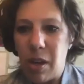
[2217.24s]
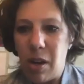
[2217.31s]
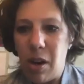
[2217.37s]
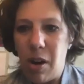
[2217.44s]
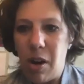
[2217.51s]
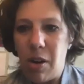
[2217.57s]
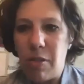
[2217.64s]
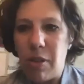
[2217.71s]

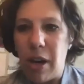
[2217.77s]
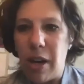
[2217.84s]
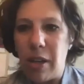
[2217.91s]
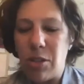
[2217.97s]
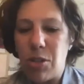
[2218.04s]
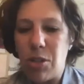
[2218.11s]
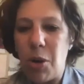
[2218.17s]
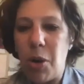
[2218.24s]
All
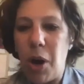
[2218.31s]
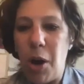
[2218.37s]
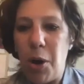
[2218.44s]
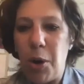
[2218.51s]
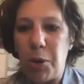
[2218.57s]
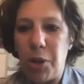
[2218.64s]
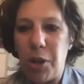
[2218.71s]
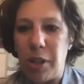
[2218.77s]
right. So,
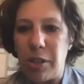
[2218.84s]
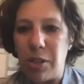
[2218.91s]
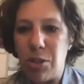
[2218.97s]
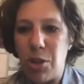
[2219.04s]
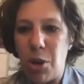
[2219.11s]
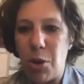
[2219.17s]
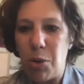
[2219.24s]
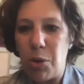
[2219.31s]
oh, good.
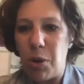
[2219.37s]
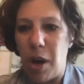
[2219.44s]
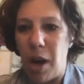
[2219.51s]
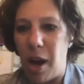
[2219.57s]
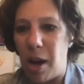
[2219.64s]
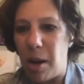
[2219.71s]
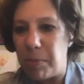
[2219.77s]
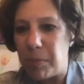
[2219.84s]
So,
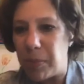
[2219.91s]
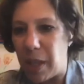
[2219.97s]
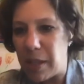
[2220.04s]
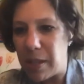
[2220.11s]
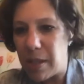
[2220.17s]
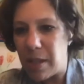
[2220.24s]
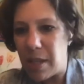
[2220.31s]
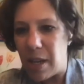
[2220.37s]
um,
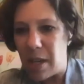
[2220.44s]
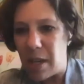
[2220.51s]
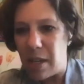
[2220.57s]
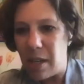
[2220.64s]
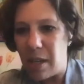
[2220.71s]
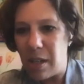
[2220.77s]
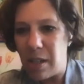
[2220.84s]
let's see.